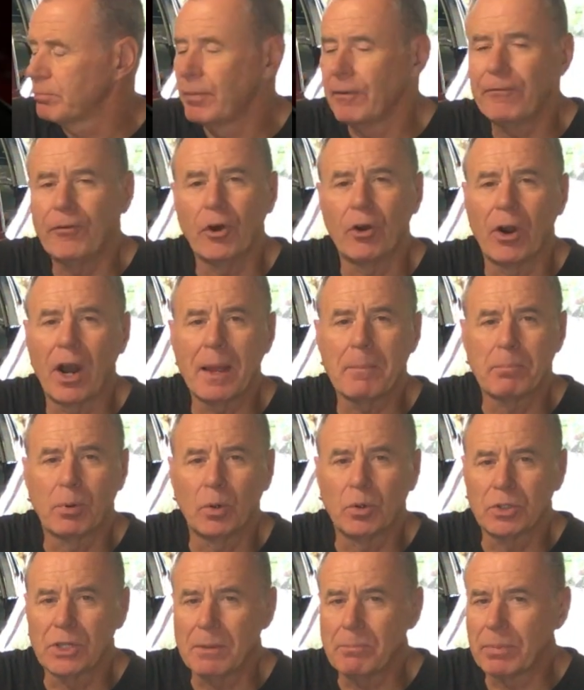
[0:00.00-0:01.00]
before I
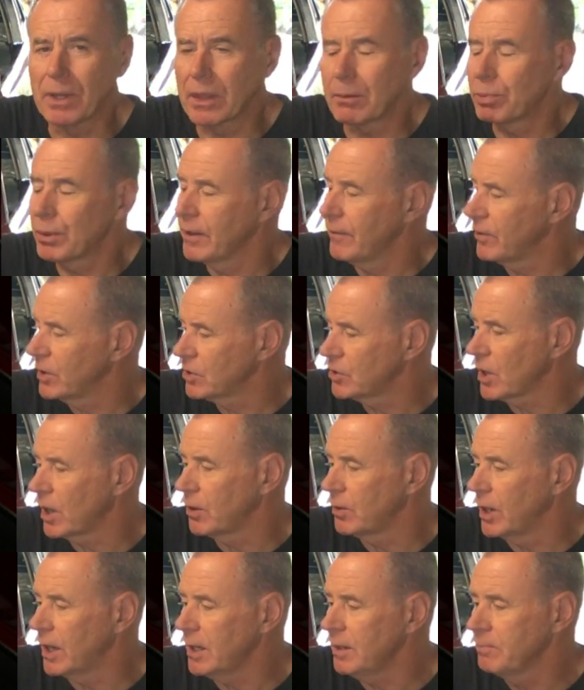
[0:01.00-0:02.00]
bought it by the previous
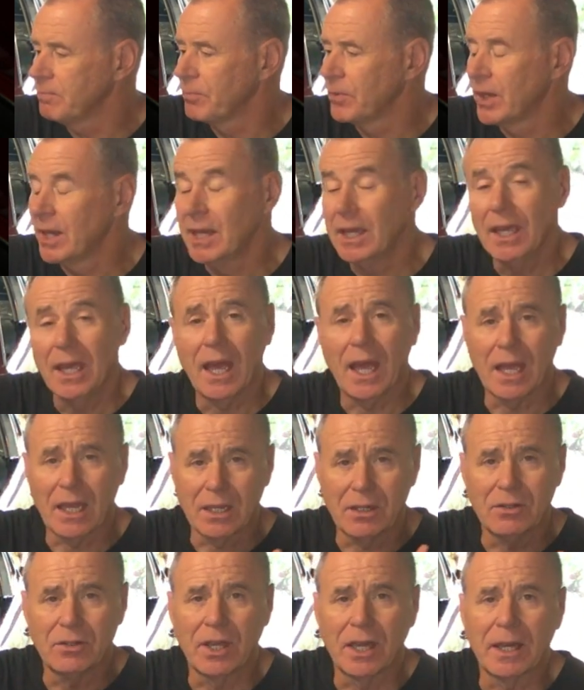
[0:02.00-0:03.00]
owner,
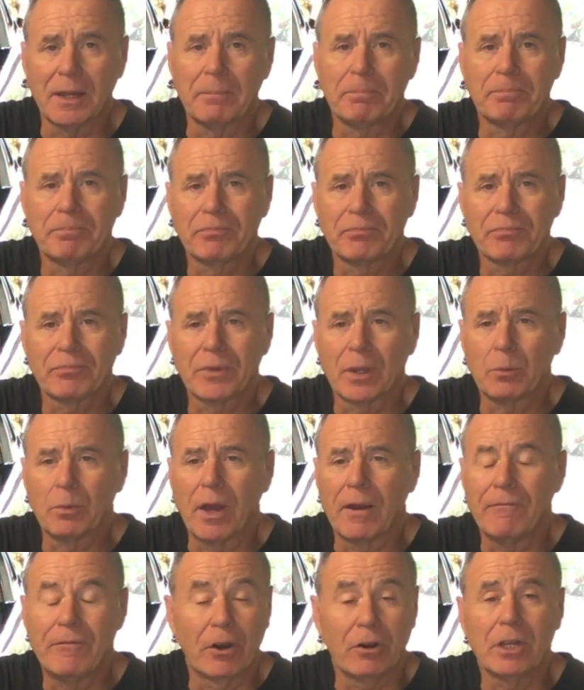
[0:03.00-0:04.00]
and a
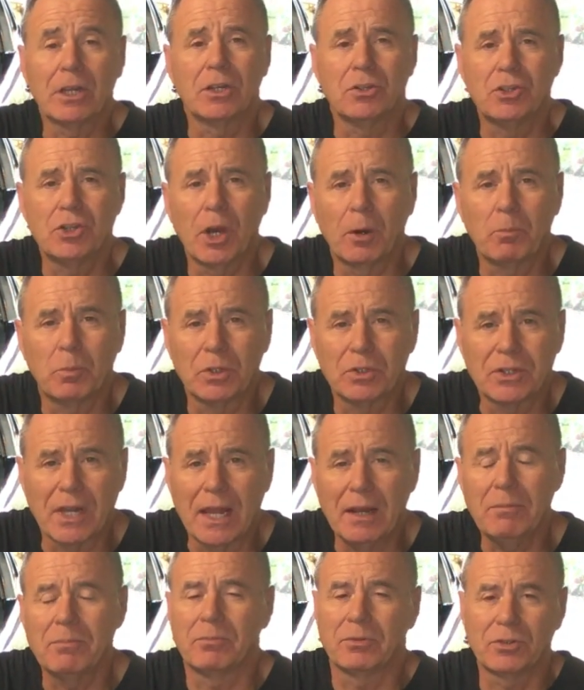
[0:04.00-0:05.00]
very good job was
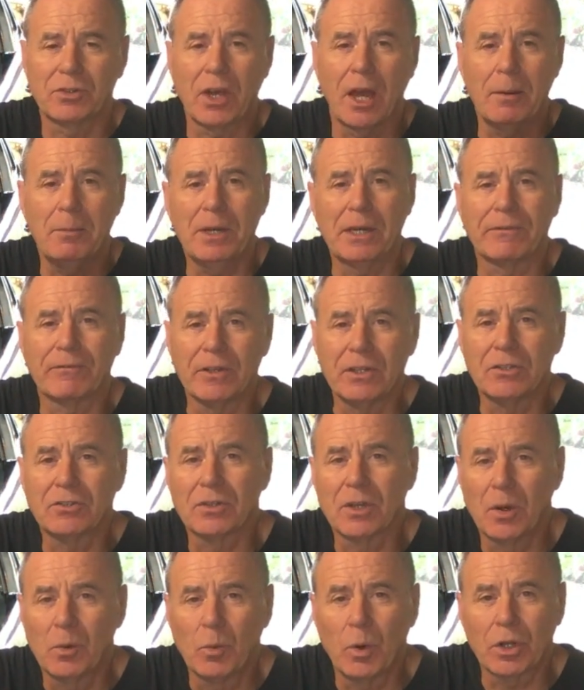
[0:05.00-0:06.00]
done. Simon, if he's
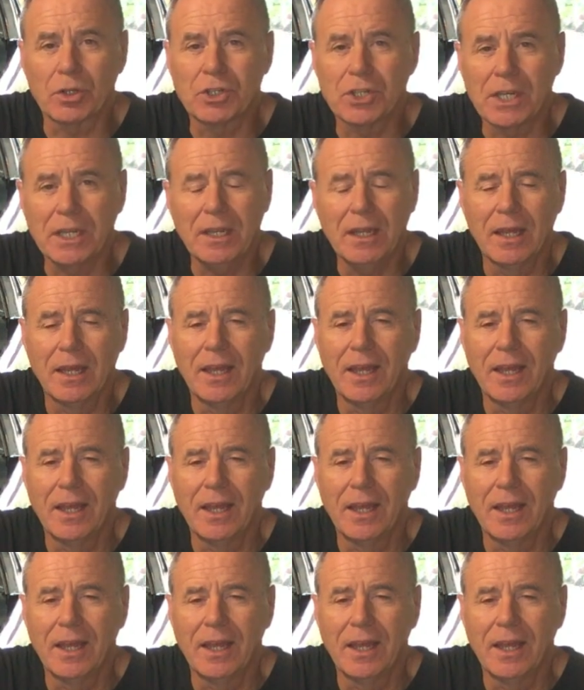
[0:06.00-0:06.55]
watching,